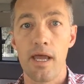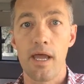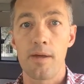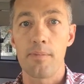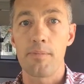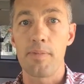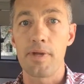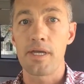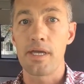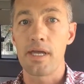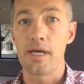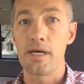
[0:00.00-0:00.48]

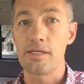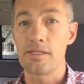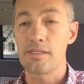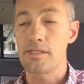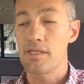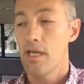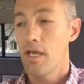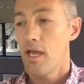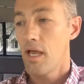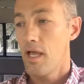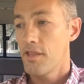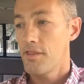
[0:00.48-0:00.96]
because
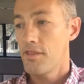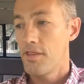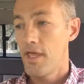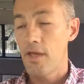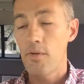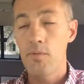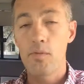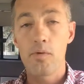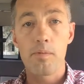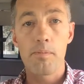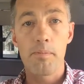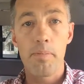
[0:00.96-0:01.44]
they
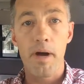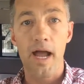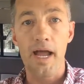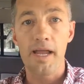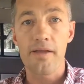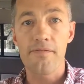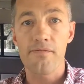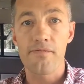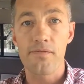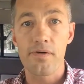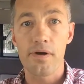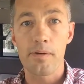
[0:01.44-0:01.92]
will
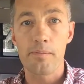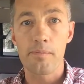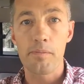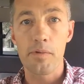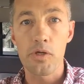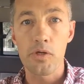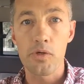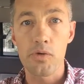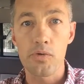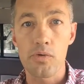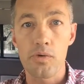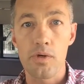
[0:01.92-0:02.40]
buy from
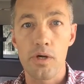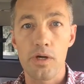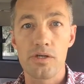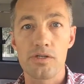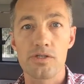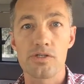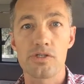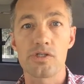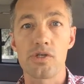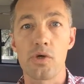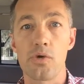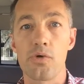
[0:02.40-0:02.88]
you
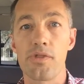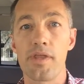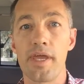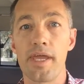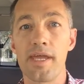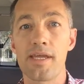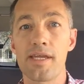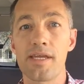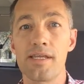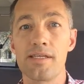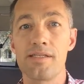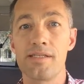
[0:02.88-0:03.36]
so
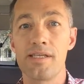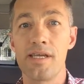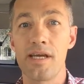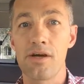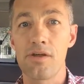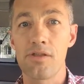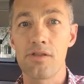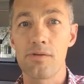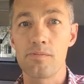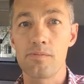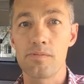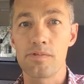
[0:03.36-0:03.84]
they can
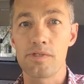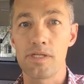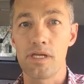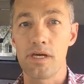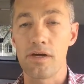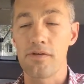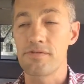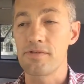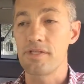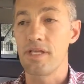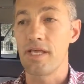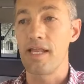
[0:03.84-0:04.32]
tell
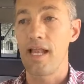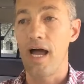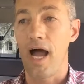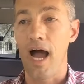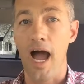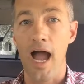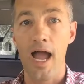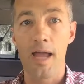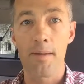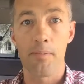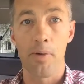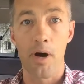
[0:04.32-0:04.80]
themselves that
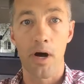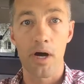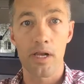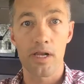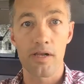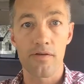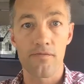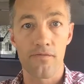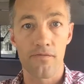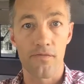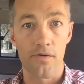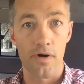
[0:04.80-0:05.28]
I bought
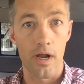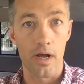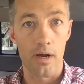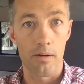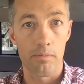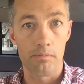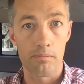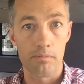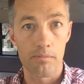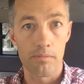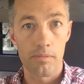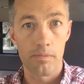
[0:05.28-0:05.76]
it
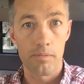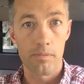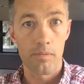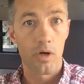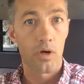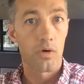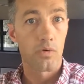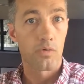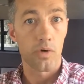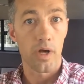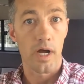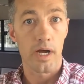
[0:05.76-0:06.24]
from
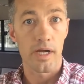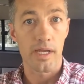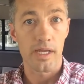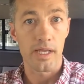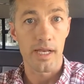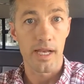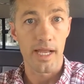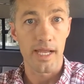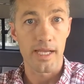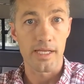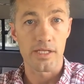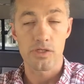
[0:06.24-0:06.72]

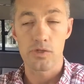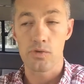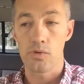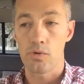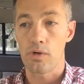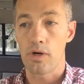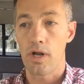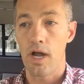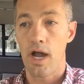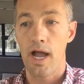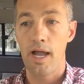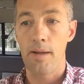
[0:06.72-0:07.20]
Rockin' H,
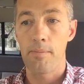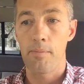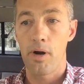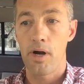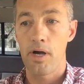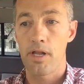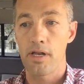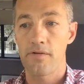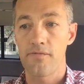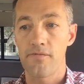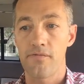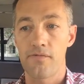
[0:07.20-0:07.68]
or I
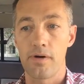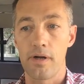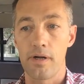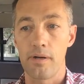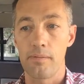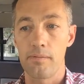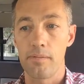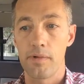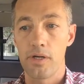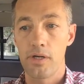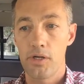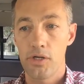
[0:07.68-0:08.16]
bought it
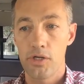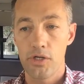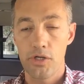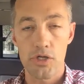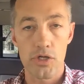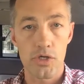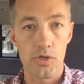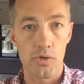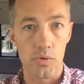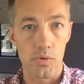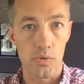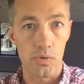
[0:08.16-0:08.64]
from
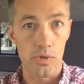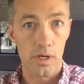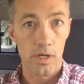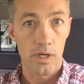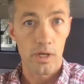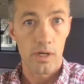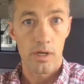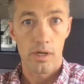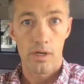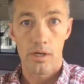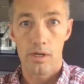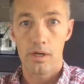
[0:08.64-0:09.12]
you,
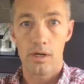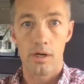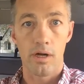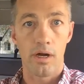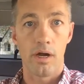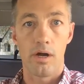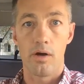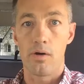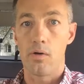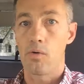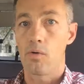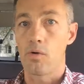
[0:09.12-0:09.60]

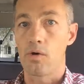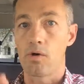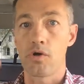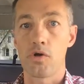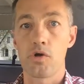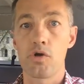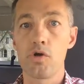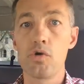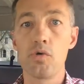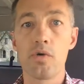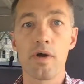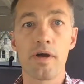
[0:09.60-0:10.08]
or
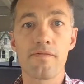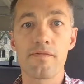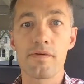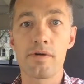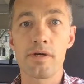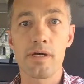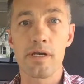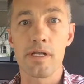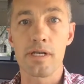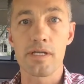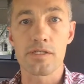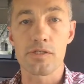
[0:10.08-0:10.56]

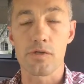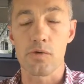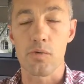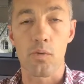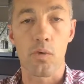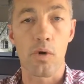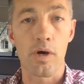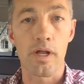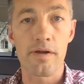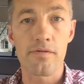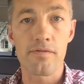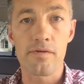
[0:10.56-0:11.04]
whoever it is, or
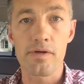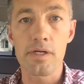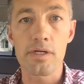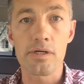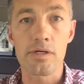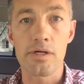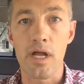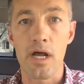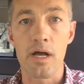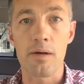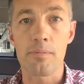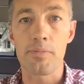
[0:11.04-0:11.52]
whatever your
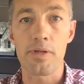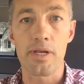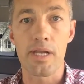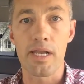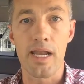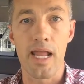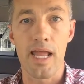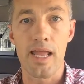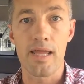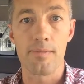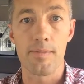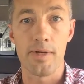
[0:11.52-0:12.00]
company
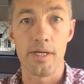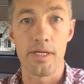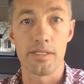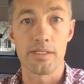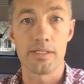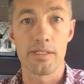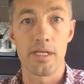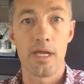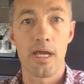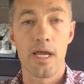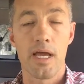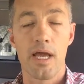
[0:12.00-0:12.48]
name
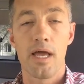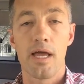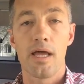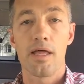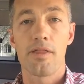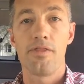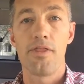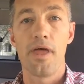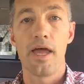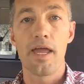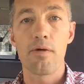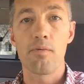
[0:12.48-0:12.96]
is.
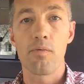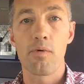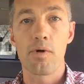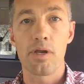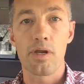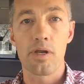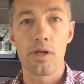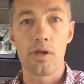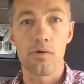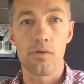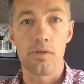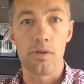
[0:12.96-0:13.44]
They want
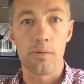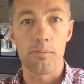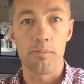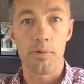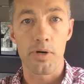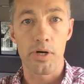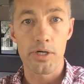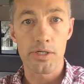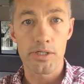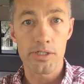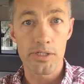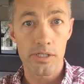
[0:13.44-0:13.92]
to know the
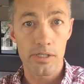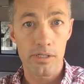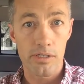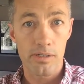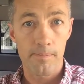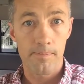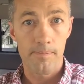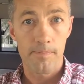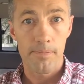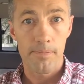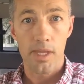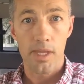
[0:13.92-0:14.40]
person,
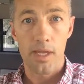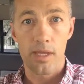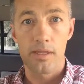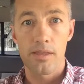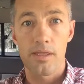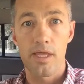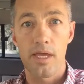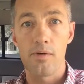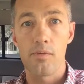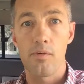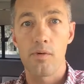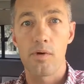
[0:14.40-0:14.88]

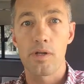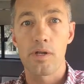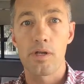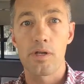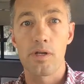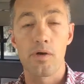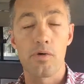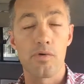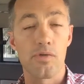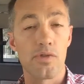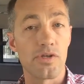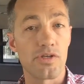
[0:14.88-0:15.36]
they want to
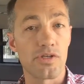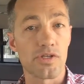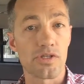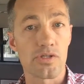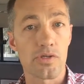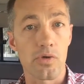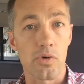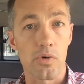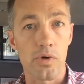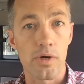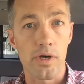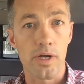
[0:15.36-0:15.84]
know the
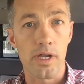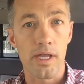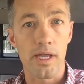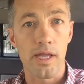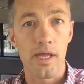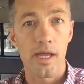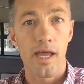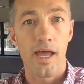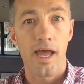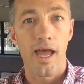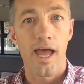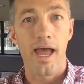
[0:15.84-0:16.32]
story,
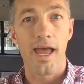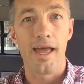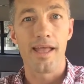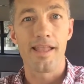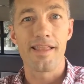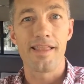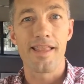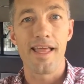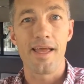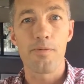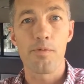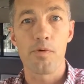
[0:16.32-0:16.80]

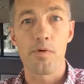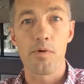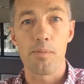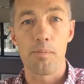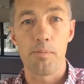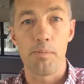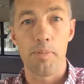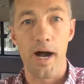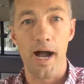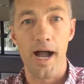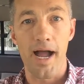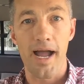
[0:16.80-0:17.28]
and they will
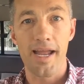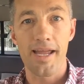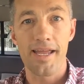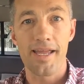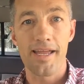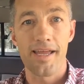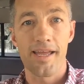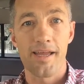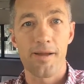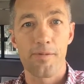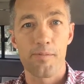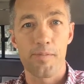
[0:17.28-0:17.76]
buy
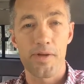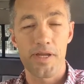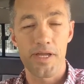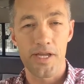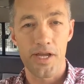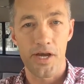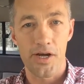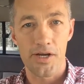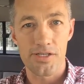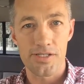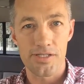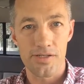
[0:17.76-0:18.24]

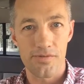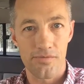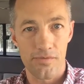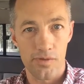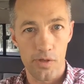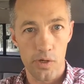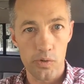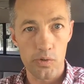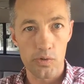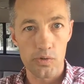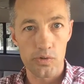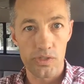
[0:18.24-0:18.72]
because of
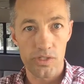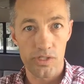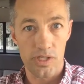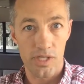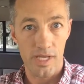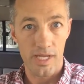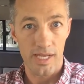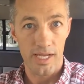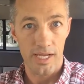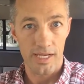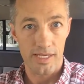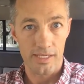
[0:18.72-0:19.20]
those
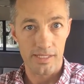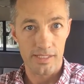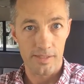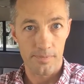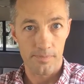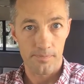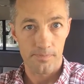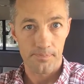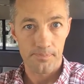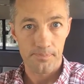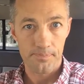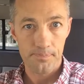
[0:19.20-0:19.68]
things.
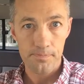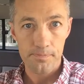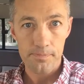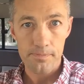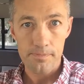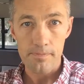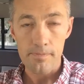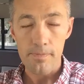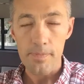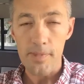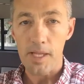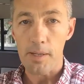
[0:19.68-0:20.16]

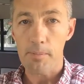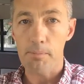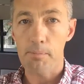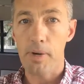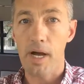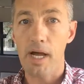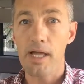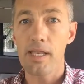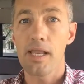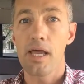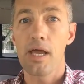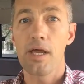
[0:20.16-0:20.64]

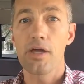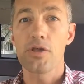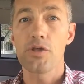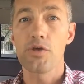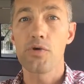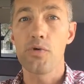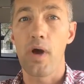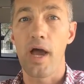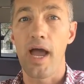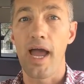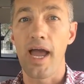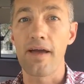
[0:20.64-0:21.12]
But
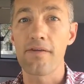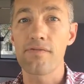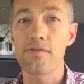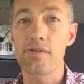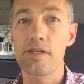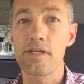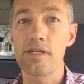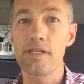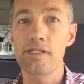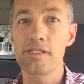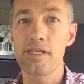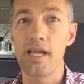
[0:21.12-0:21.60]
you have
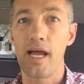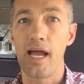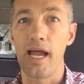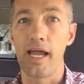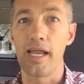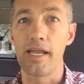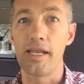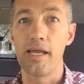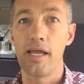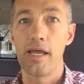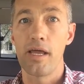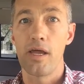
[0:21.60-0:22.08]
to
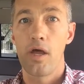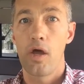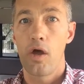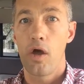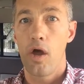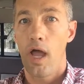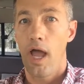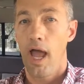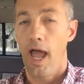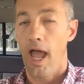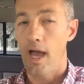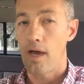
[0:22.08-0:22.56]
decide,
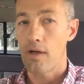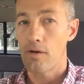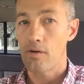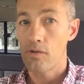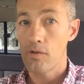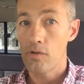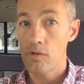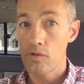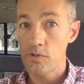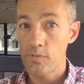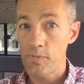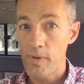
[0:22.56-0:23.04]
how do
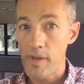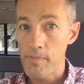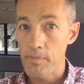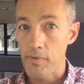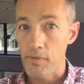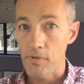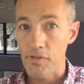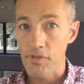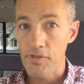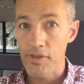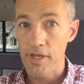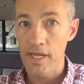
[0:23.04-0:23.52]
those
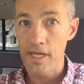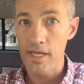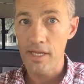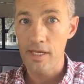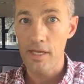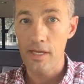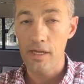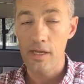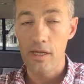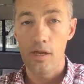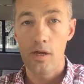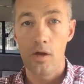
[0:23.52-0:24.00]
people
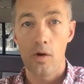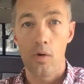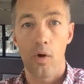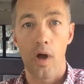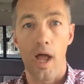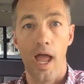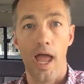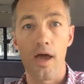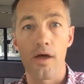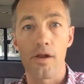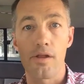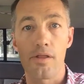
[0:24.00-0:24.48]
think?
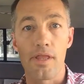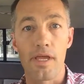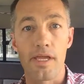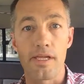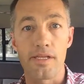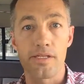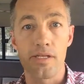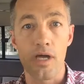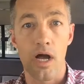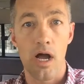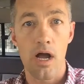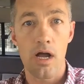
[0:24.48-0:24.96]
How do they
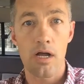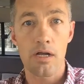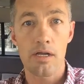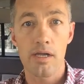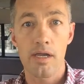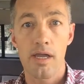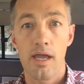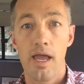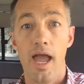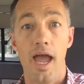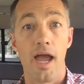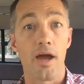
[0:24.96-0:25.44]
talk?
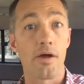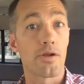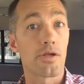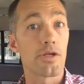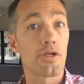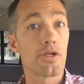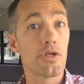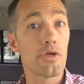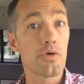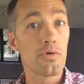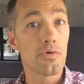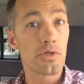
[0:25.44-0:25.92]
How do
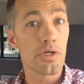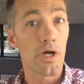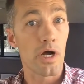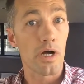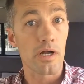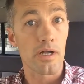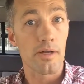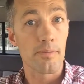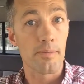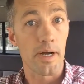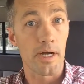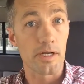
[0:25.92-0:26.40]
you
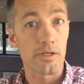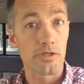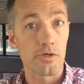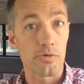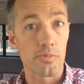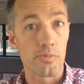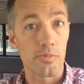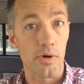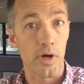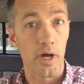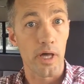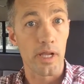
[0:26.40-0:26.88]
talk about
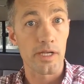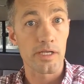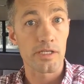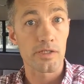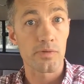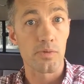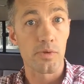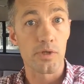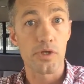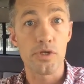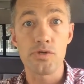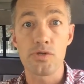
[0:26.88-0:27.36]
your
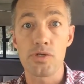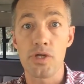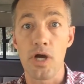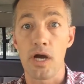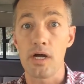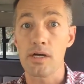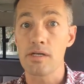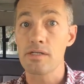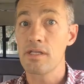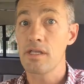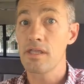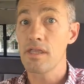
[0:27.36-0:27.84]
products when you
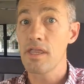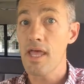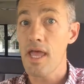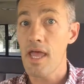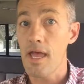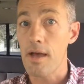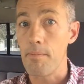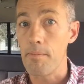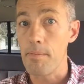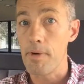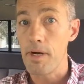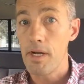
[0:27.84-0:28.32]
talk to
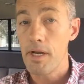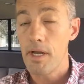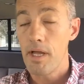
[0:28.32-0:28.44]
them?